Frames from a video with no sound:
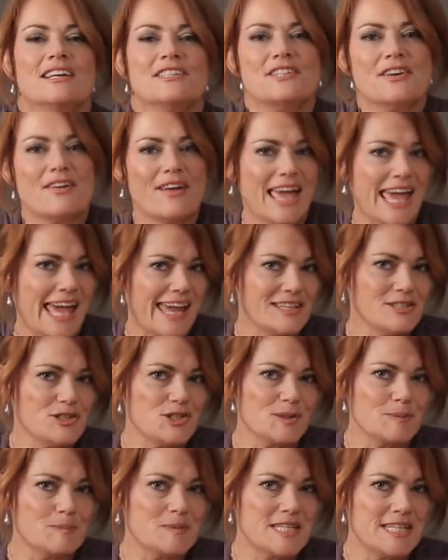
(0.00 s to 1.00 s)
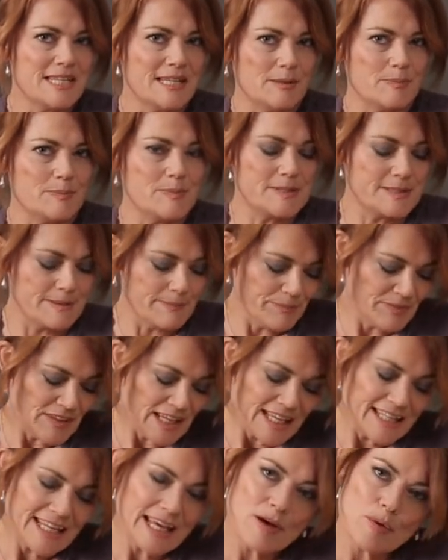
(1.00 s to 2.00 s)
So hand job tips.
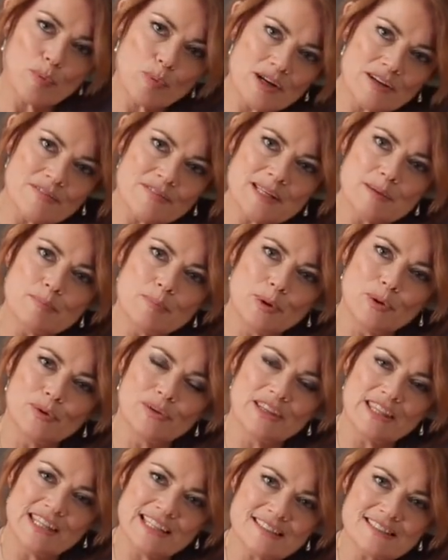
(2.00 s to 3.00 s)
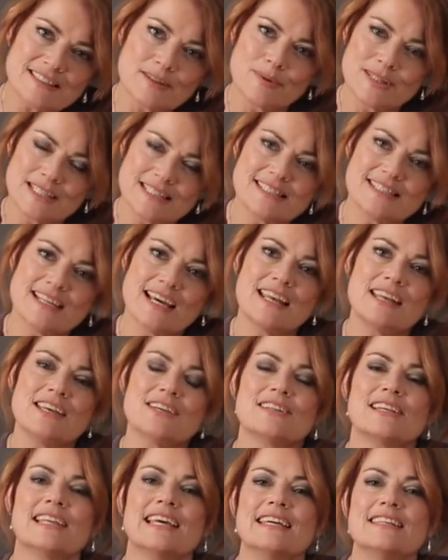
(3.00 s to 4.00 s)
Now, one of the important things I want to say to
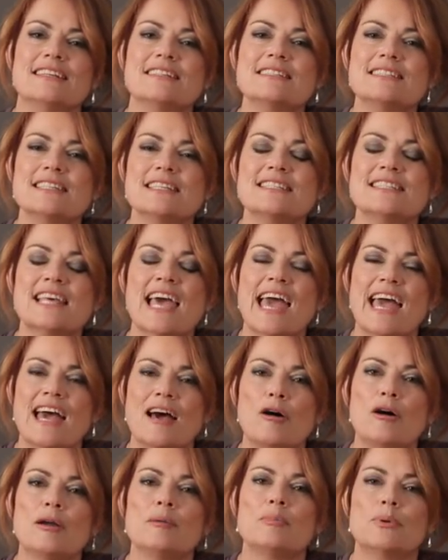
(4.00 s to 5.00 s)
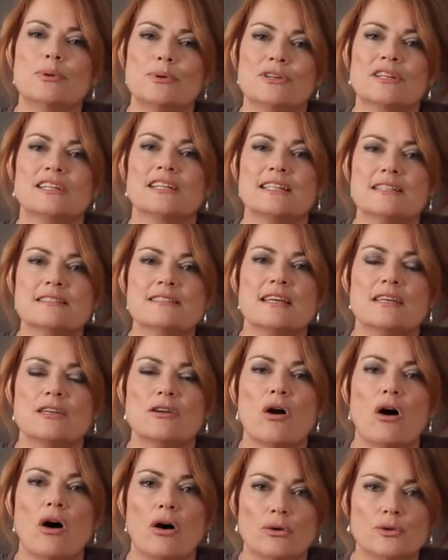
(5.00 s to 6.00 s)
you, ladies, is how important it is that
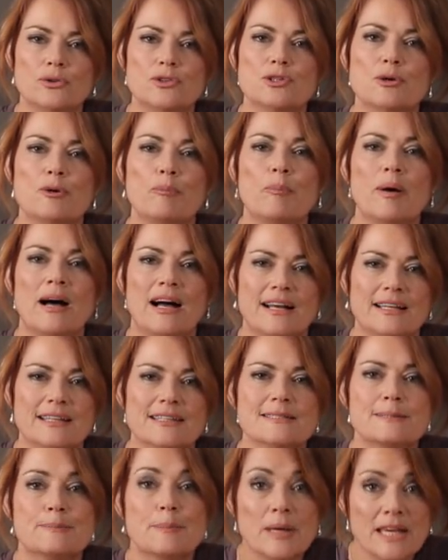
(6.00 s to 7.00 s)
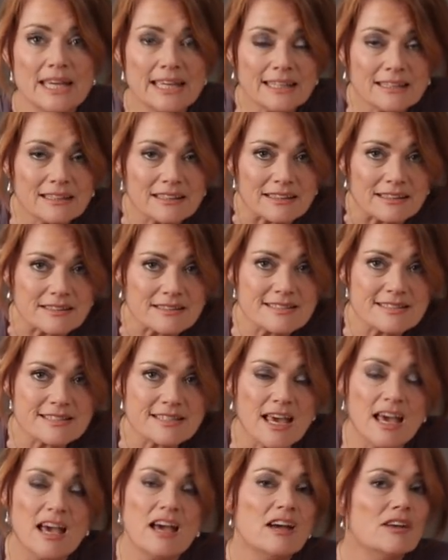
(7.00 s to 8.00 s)
you hold your partner's
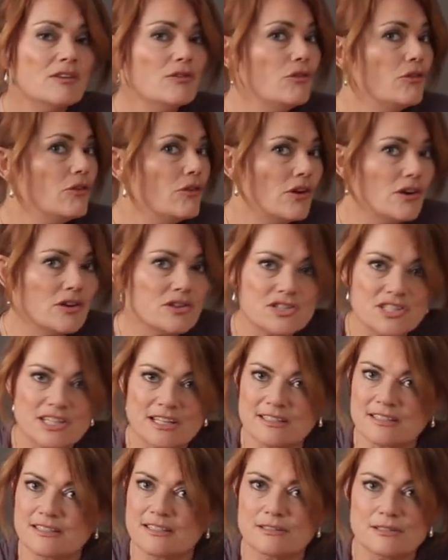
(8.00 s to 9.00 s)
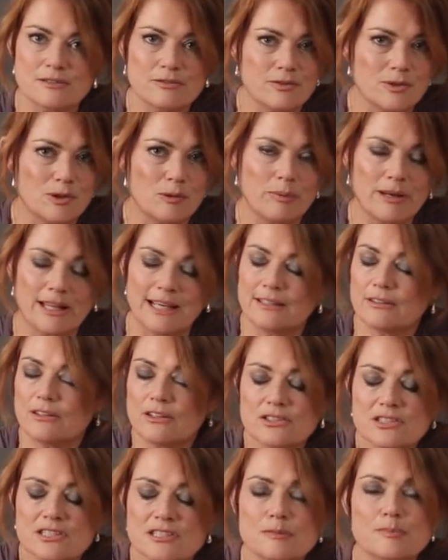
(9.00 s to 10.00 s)
penis. Not just as foreplay,
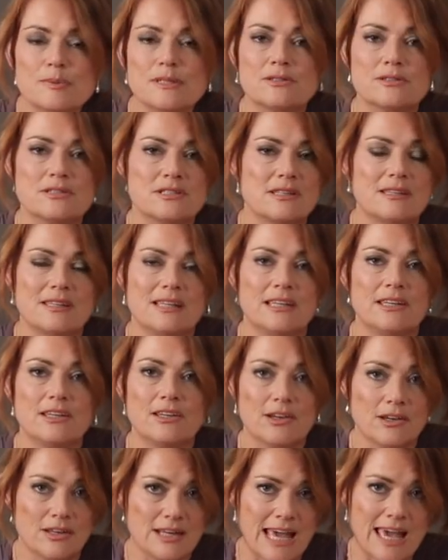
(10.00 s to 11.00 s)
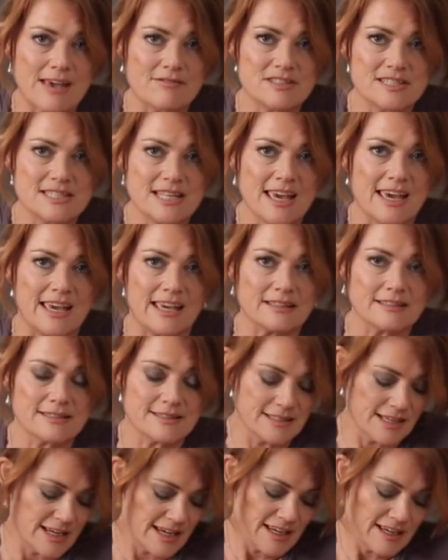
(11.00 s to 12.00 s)
not just because you think you're going to have
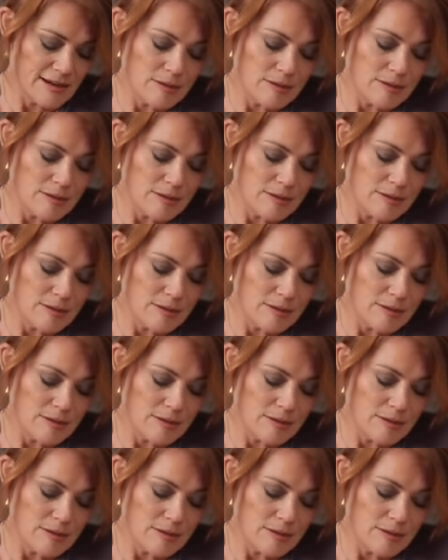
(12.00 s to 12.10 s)
sex.